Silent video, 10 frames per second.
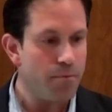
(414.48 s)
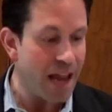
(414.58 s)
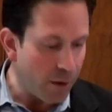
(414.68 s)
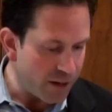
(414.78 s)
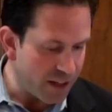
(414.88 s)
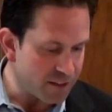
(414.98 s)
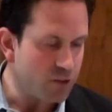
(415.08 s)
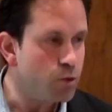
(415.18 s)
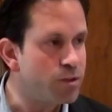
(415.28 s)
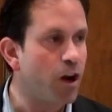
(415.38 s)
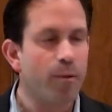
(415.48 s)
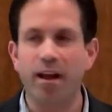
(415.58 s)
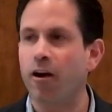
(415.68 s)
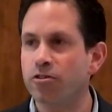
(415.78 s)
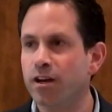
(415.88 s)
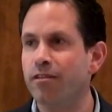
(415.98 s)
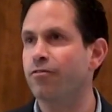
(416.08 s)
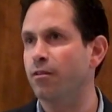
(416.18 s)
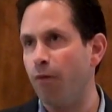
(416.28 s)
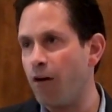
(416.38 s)
Nowadays, a 2 terabyte hard drive
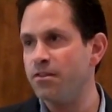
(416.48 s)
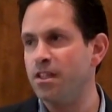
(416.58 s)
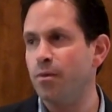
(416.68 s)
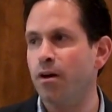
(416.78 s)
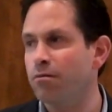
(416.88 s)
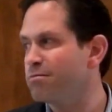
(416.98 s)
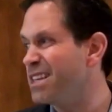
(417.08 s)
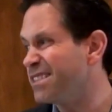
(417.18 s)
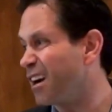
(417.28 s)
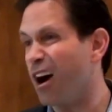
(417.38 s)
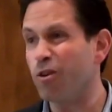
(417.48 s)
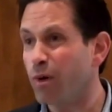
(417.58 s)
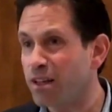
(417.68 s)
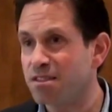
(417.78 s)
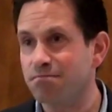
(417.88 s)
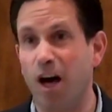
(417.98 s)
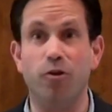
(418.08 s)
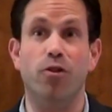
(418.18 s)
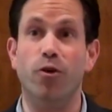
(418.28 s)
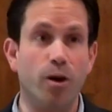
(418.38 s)
from Office Depot is like $100,
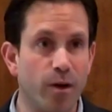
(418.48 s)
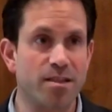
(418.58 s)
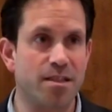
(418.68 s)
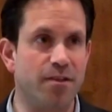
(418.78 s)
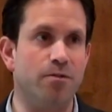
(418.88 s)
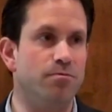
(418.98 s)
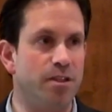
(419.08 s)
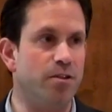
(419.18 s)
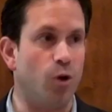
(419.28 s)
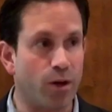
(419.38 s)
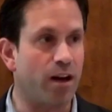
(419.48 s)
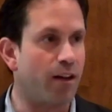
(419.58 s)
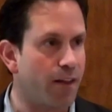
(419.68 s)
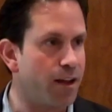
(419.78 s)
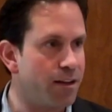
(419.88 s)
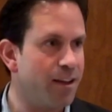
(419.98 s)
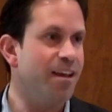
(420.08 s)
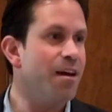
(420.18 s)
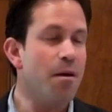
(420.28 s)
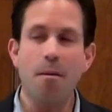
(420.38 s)
$130 if you don't get it online.
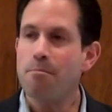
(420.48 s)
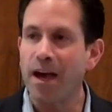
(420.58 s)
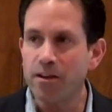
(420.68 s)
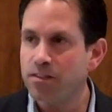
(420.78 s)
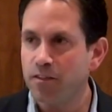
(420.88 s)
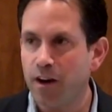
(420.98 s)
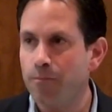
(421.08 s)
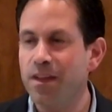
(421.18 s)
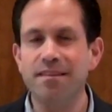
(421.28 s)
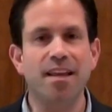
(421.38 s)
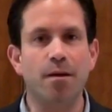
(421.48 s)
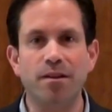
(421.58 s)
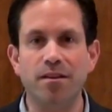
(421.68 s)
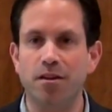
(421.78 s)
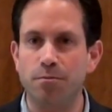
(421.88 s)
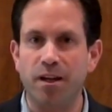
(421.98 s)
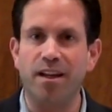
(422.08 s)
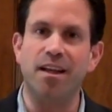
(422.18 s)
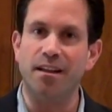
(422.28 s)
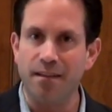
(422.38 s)
Back your stuff up. It's not a big deal. You plug
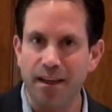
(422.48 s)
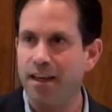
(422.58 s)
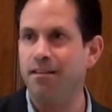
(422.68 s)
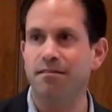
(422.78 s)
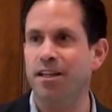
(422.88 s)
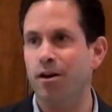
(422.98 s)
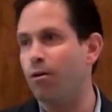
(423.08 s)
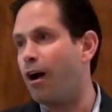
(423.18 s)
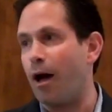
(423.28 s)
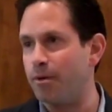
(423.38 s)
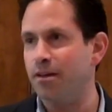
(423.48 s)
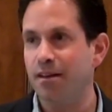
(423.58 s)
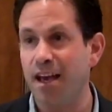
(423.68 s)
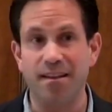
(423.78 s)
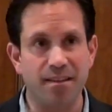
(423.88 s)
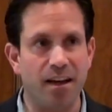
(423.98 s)
it in, hit copy, and it's